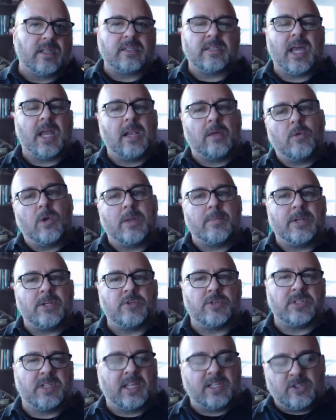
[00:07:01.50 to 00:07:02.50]
That's kind of what I'm
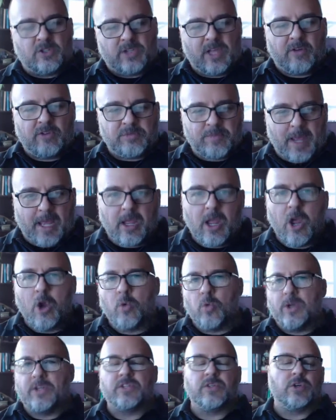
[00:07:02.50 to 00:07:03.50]
interested in. That was my
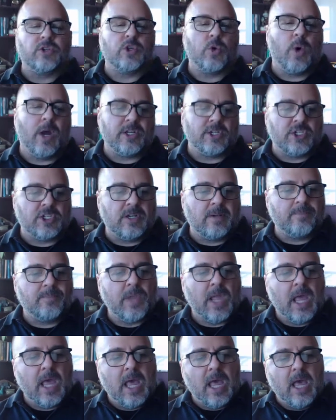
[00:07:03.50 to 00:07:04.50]
research question.
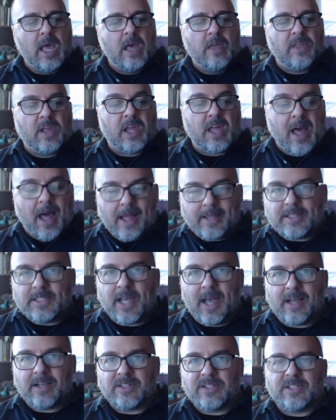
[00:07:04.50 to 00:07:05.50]
The
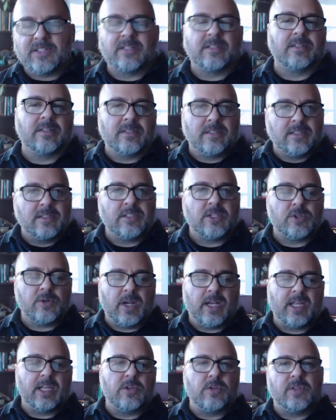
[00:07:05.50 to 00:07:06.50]
context, to try
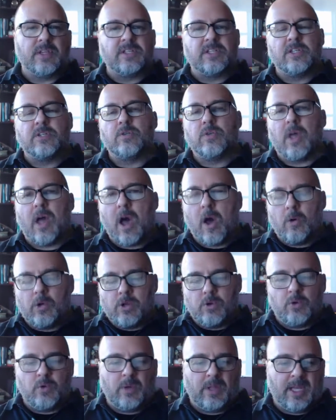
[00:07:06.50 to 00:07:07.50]
to get you, this is how
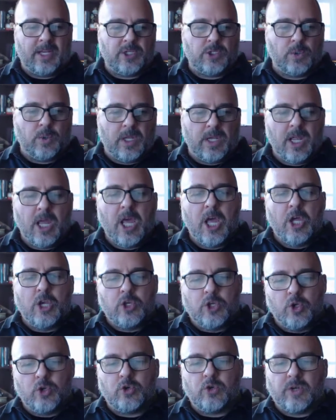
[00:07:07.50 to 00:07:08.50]
you would relate to it.
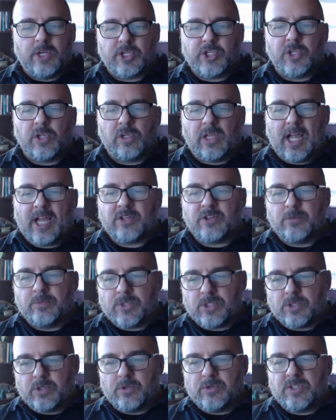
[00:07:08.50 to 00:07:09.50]
Do traditional classroom
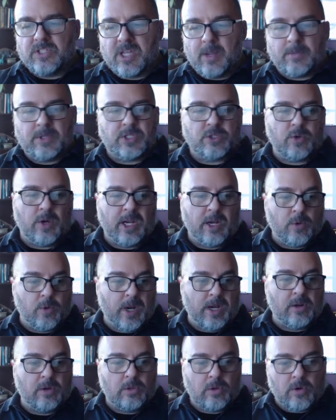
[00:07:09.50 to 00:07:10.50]
students demonstrate
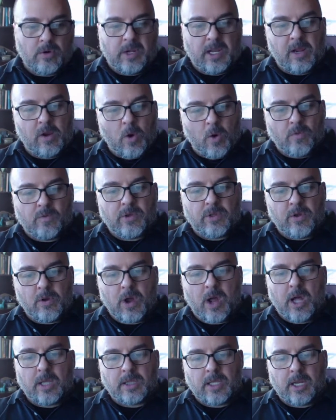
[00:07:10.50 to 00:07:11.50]
greater learning over
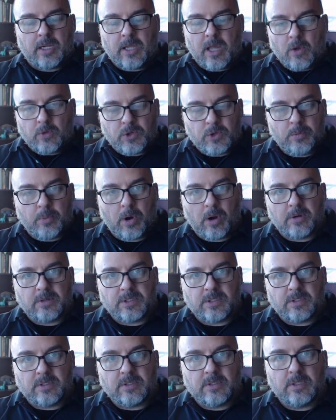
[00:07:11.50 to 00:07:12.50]
their online
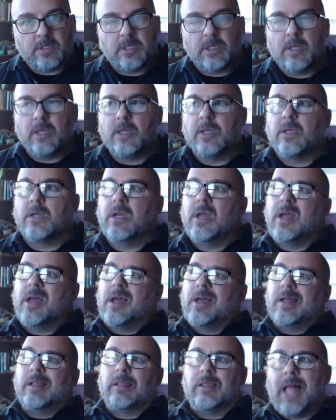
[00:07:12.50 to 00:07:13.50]
counterparts?
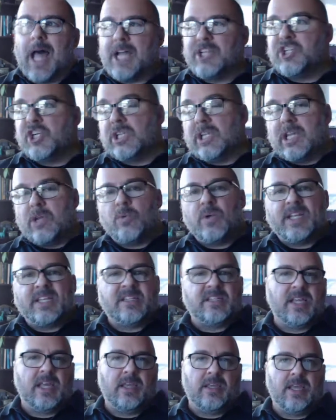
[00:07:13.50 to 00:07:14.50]
Logically, we'd
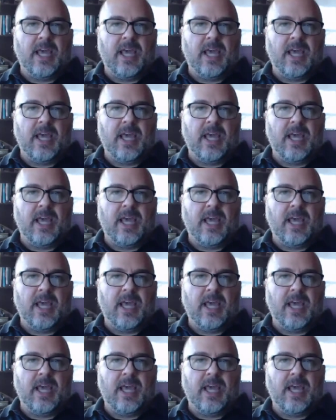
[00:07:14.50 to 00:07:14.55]
say